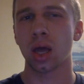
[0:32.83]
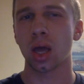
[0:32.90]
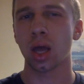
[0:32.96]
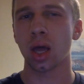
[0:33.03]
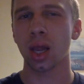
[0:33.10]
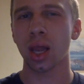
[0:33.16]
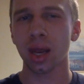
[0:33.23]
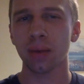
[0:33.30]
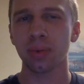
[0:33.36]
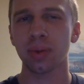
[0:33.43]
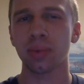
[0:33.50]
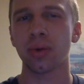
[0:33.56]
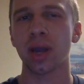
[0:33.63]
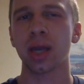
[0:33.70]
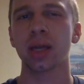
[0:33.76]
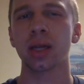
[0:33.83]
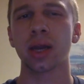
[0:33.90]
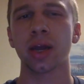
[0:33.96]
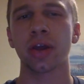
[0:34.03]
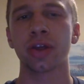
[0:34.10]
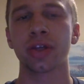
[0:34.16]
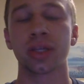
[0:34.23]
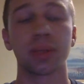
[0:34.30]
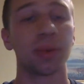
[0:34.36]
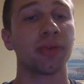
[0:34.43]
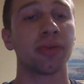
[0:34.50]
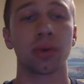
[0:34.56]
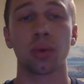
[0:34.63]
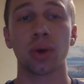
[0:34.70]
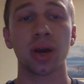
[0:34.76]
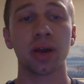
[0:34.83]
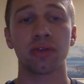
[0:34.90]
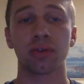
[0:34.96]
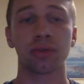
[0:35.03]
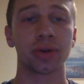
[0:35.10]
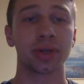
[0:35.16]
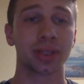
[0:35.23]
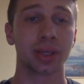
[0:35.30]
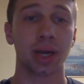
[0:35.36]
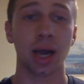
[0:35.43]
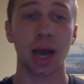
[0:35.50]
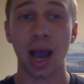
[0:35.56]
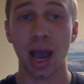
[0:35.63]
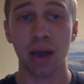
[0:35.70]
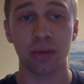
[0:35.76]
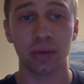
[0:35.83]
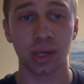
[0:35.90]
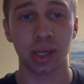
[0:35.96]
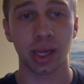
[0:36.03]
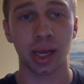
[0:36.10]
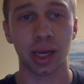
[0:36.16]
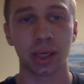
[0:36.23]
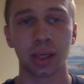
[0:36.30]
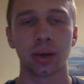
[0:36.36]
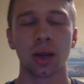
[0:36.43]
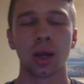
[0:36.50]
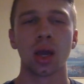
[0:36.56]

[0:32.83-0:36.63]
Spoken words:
A lot of people hated Now You See Me for whatever reason. I really liked it.